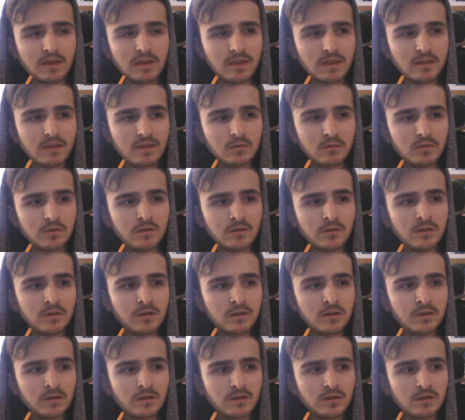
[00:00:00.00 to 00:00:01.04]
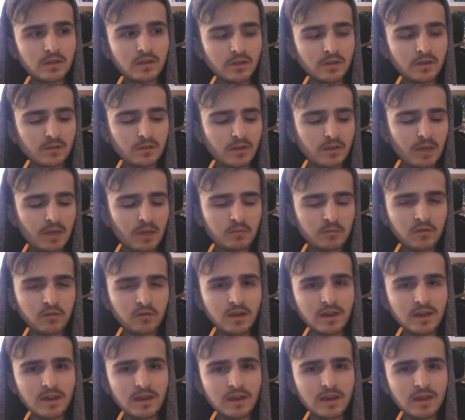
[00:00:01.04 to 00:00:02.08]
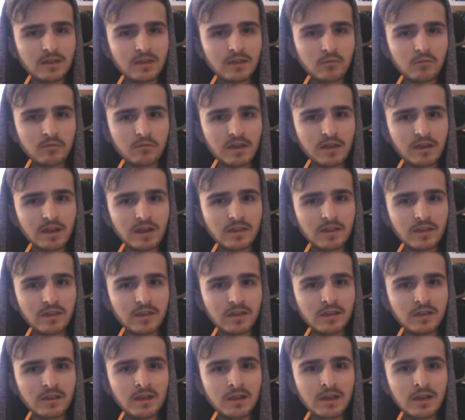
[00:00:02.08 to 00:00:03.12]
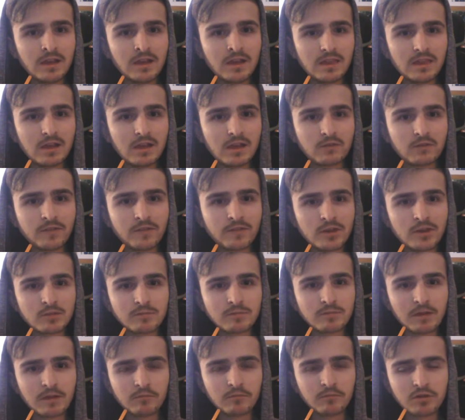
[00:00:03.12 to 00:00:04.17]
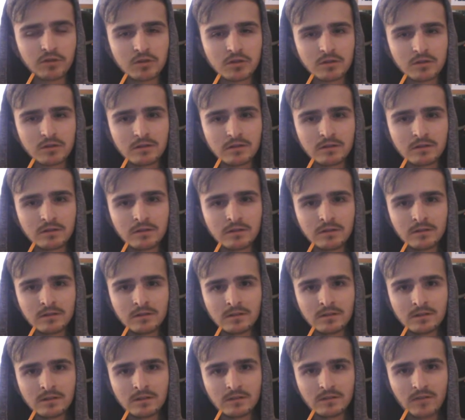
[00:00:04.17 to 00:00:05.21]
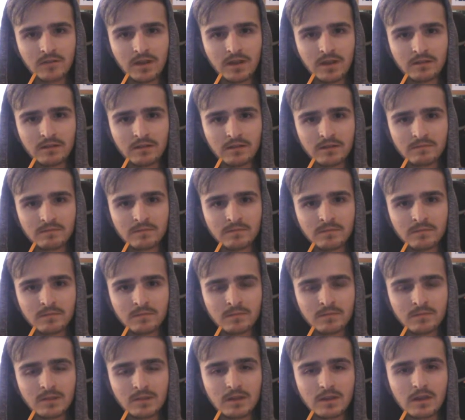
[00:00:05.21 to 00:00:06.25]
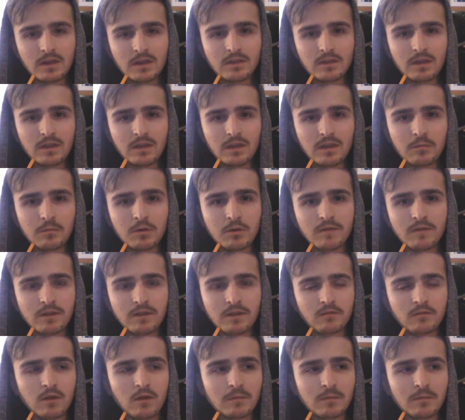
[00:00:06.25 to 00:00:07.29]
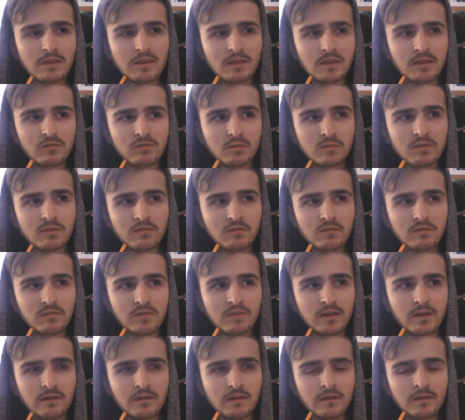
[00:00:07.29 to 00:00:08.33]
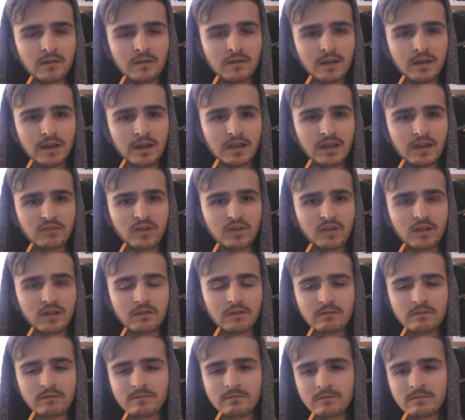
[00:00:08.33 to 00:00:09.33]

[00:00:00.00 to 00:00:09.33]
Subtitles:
And they were, you know, they kept trying it and they were bringing in the old-fashioned blood pressure thing. You know, like they put it around your arm and they squeeze the thing and it gets tighter.